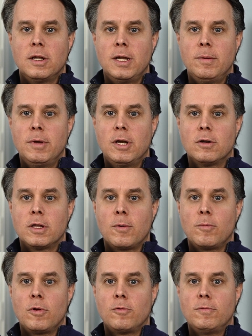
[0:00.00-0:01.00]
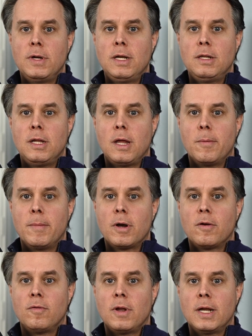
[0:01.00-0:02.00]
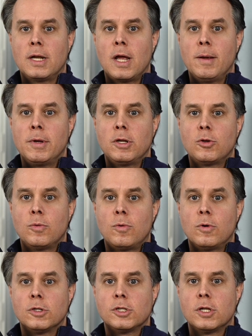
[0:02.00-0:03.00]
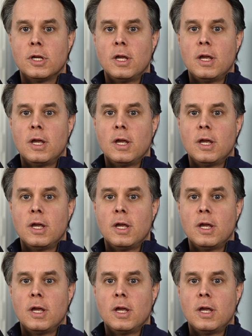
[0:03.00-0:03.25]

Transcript: light meter that will read the amount of light coming towards